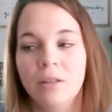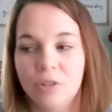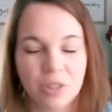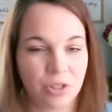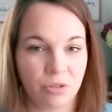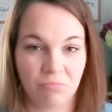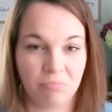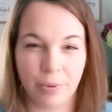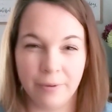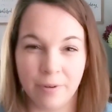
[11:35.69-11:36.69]
just
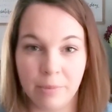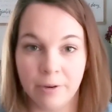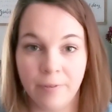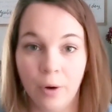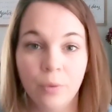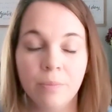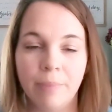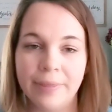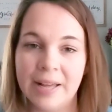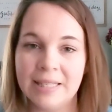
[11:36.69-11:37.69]
from your phone,
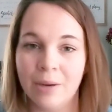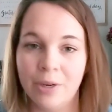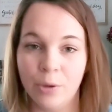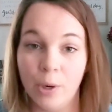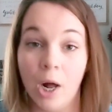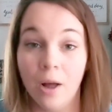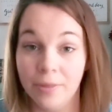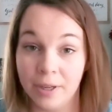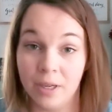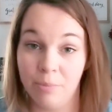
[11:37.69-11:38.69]
but that's how I do it
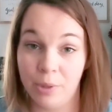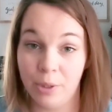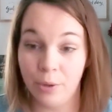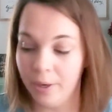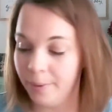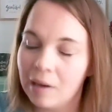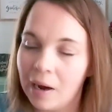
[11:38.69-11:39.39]
on the computer.